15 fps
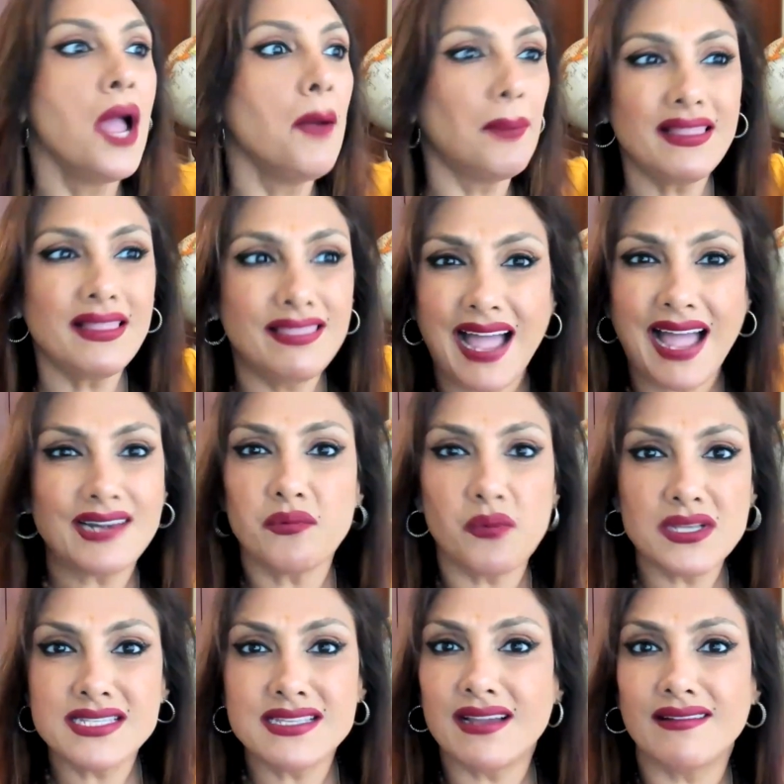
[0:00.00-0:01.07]
but that
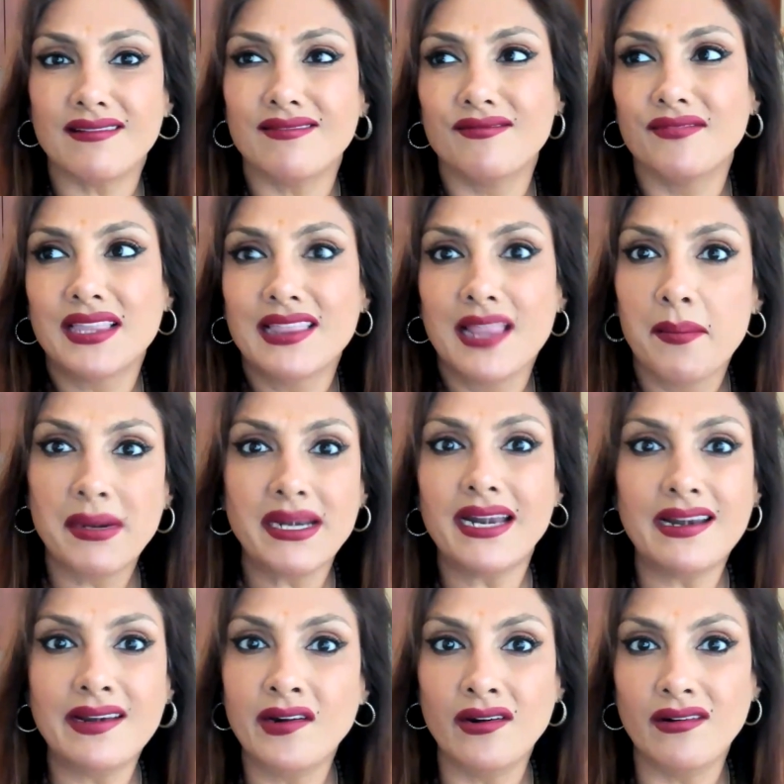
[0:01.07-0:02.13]
was with limited